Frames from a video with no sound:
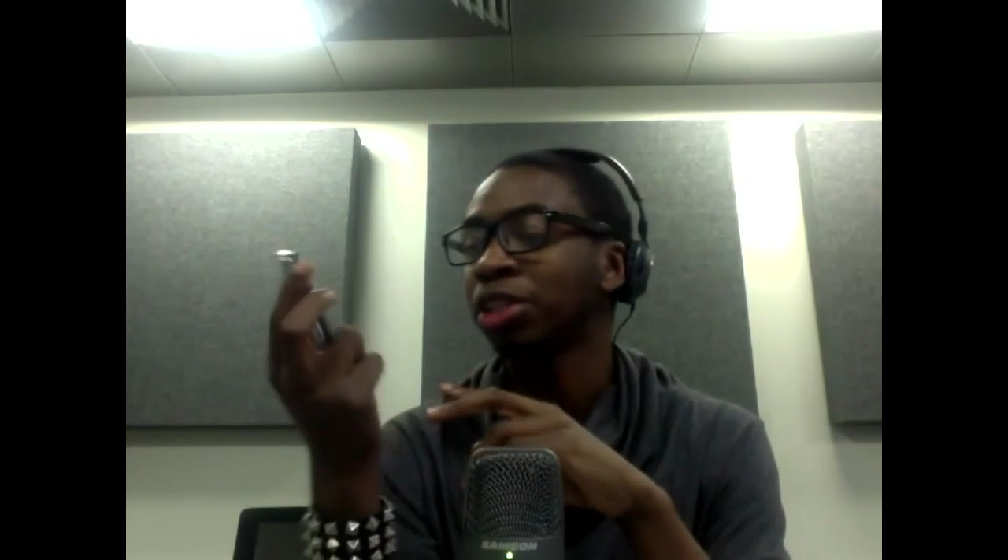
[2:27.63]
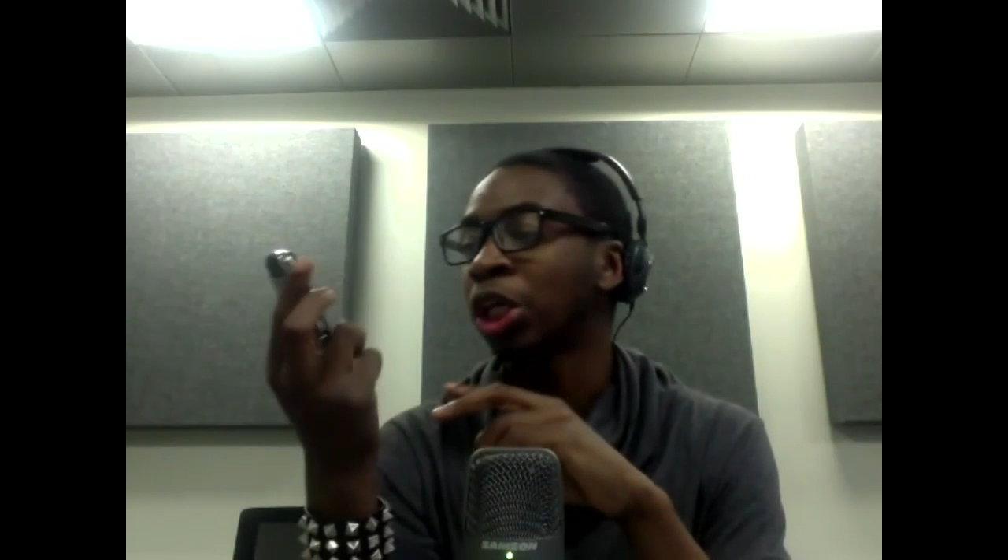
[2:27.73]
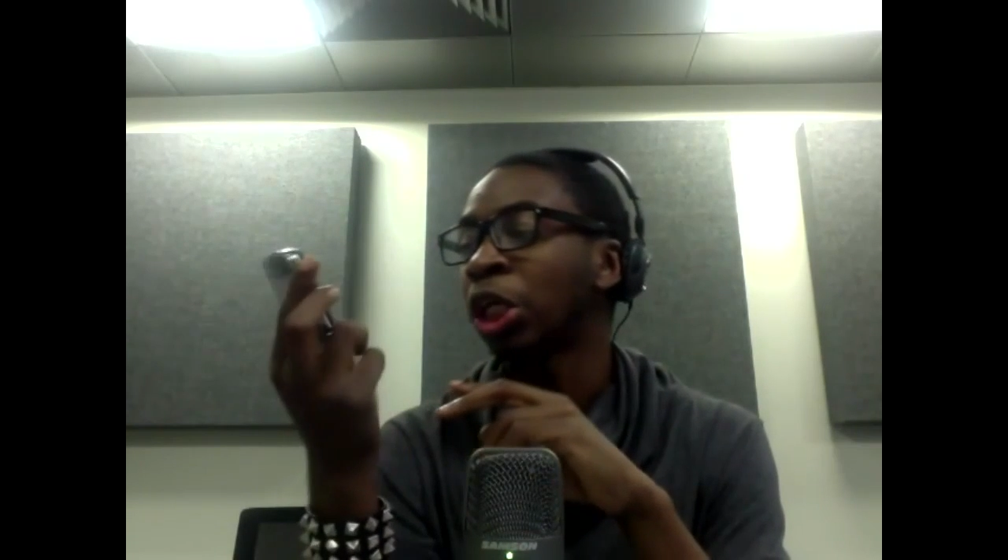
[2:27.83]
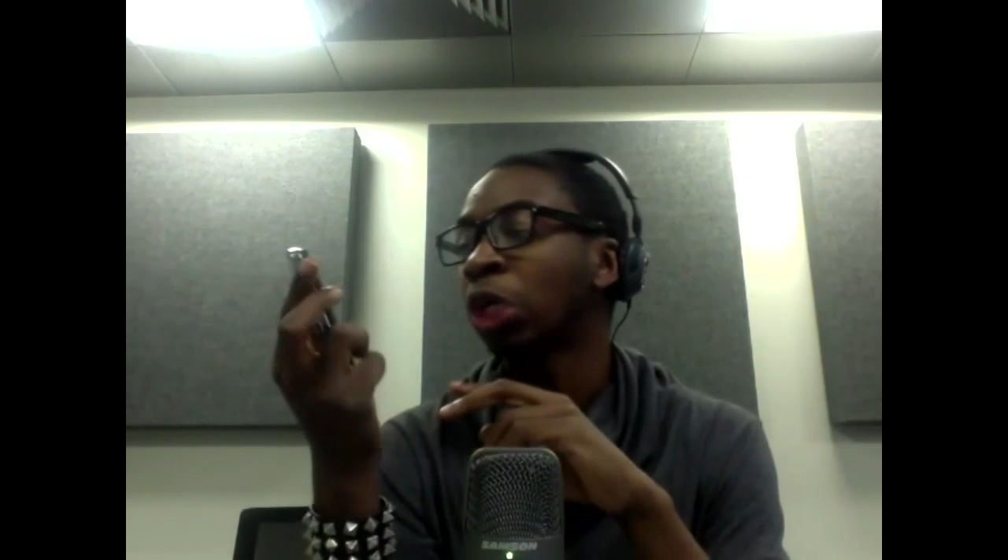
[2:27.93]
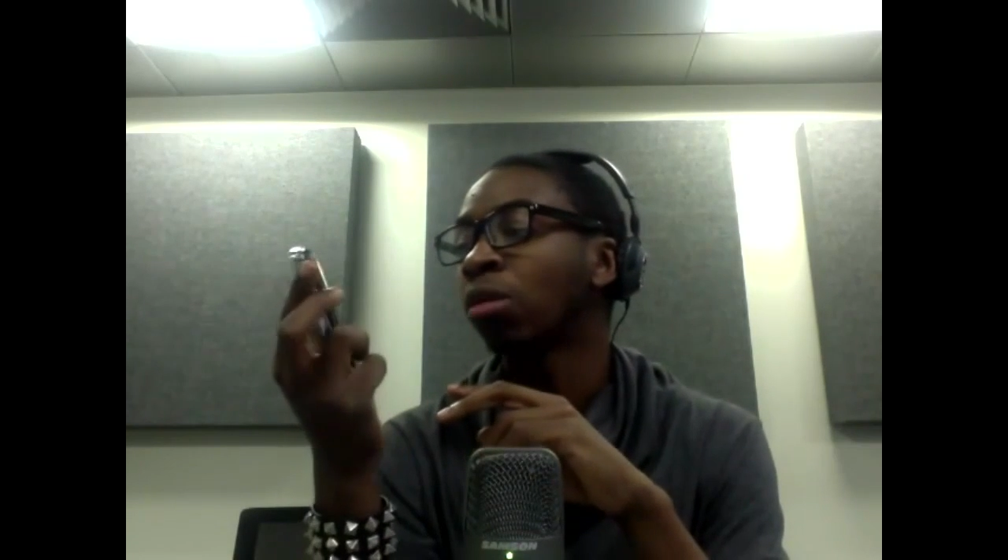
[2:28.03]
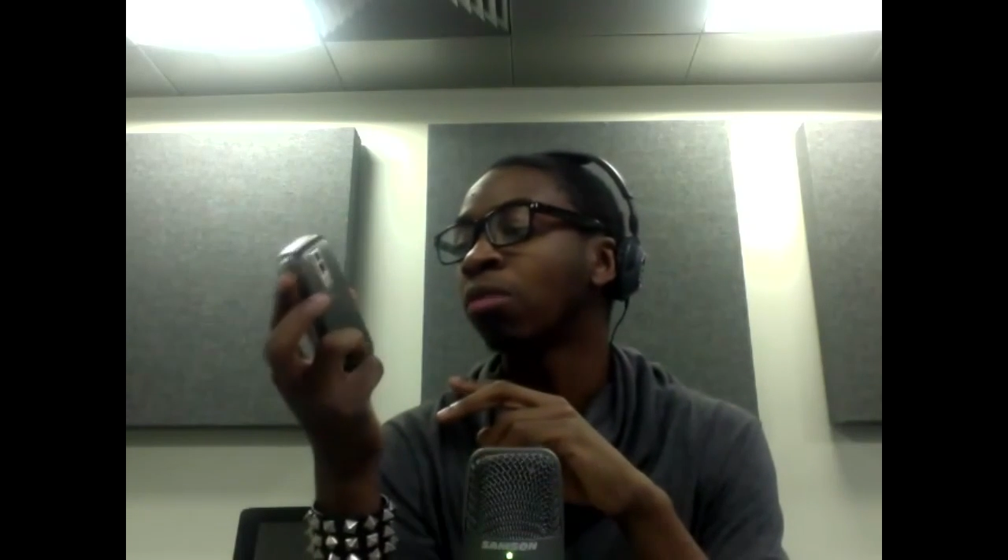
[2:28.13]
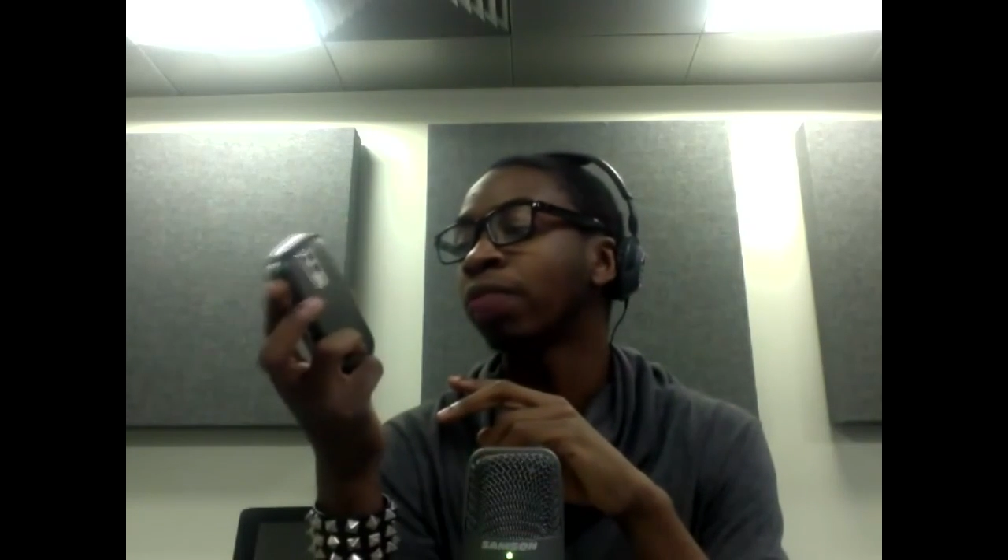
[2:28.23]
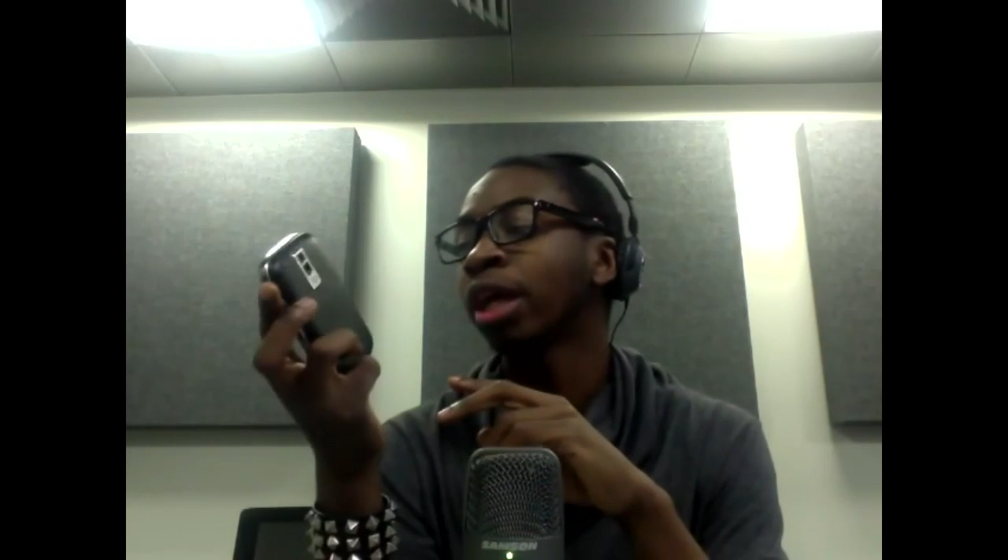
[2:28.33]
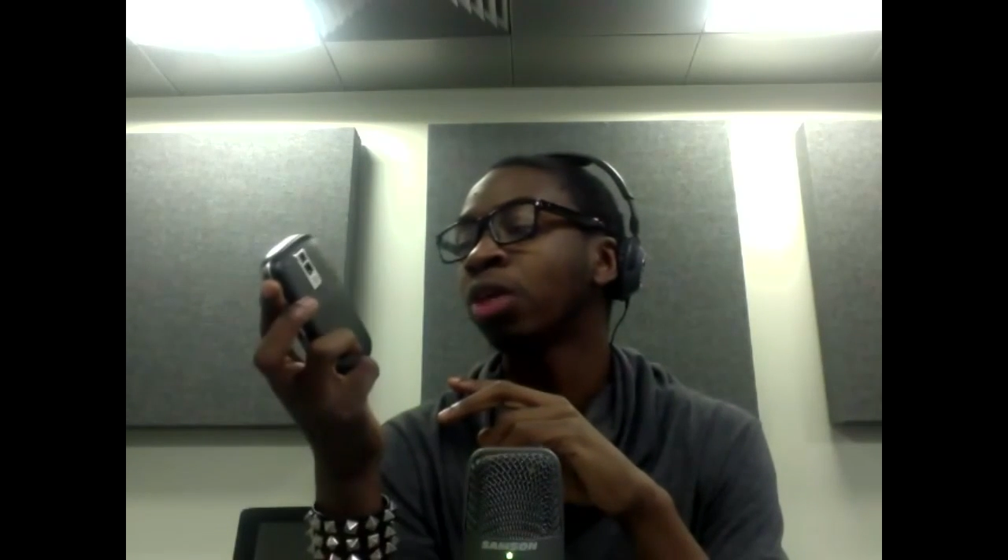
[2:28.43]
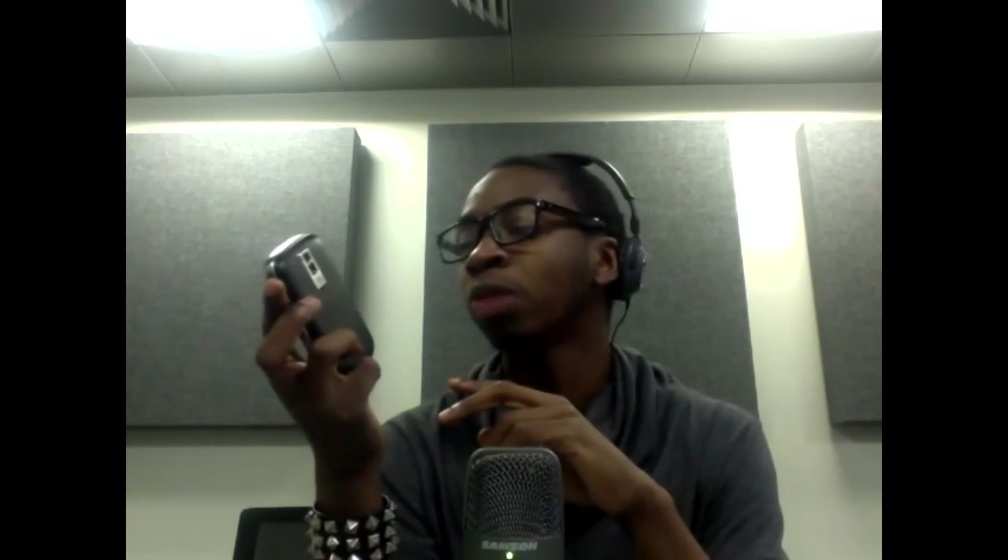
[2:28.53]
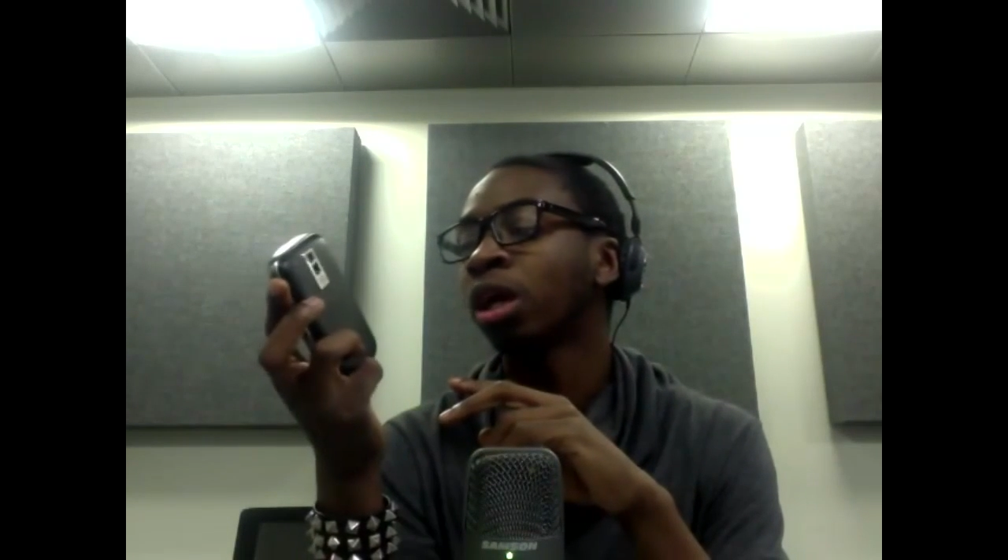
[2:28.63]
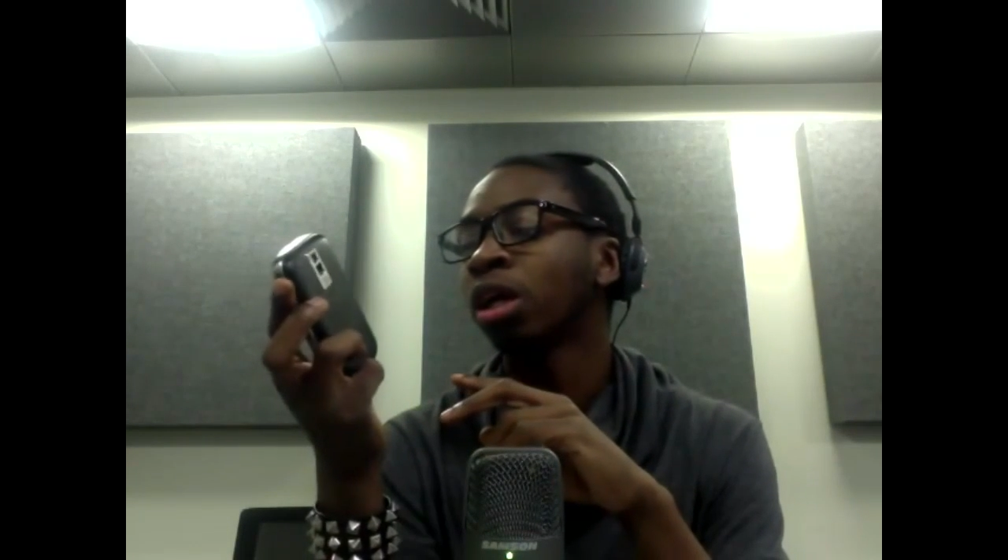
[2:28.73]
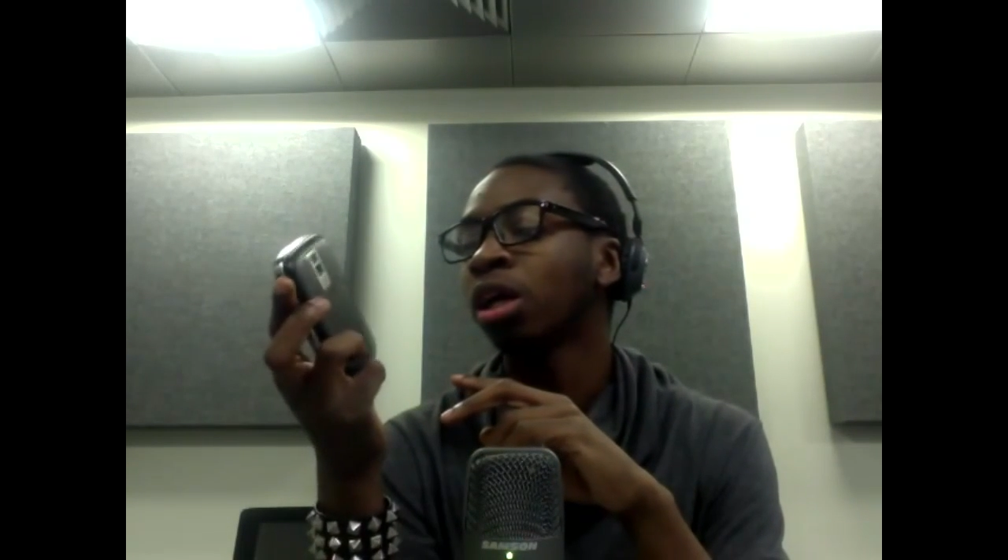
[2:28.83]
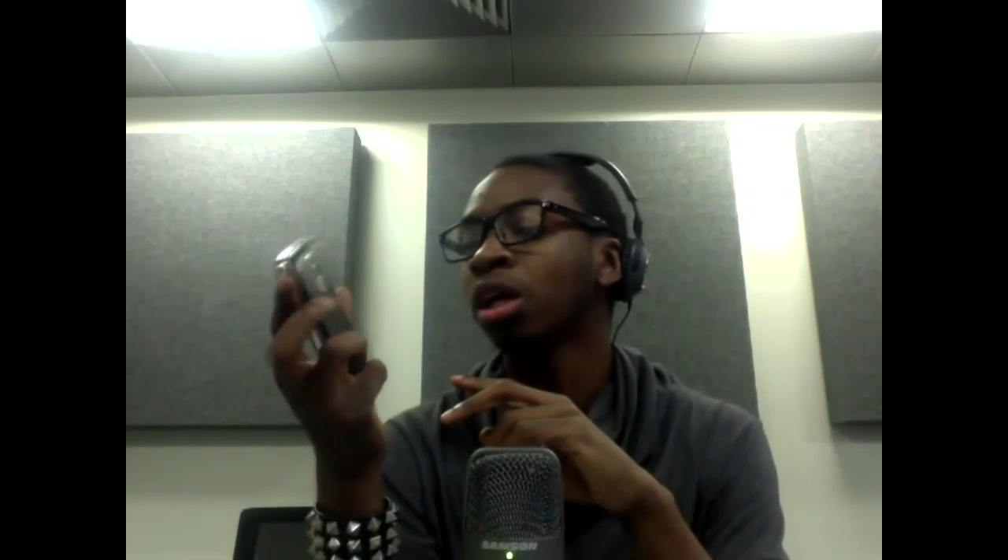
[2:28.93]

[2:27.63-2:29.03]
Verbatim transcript: turning it off anyway.